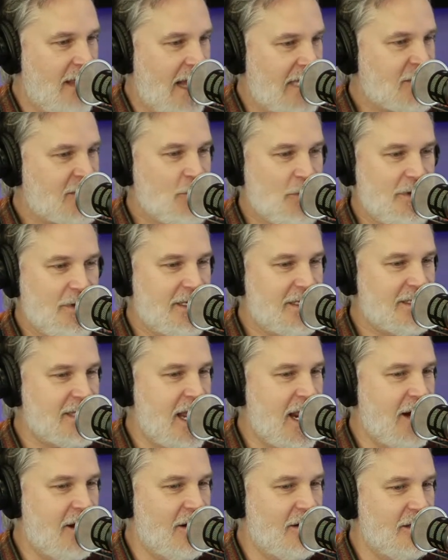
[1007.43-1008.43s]
That's where
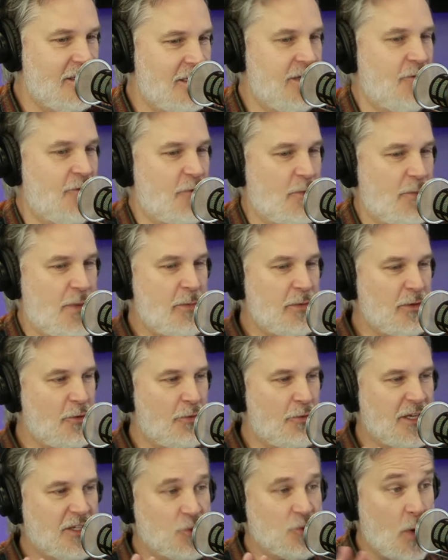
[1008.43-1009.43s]
this air, you know, for
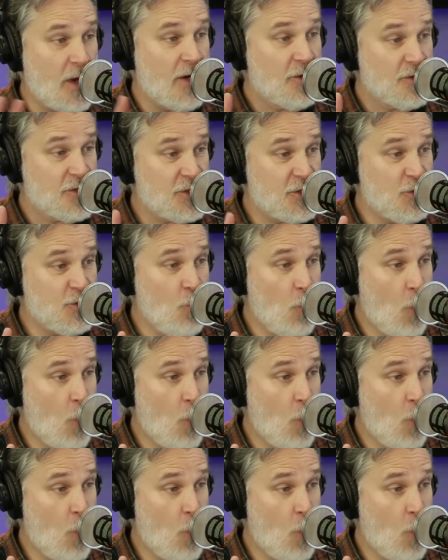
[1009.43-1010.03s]
people who think Twitter's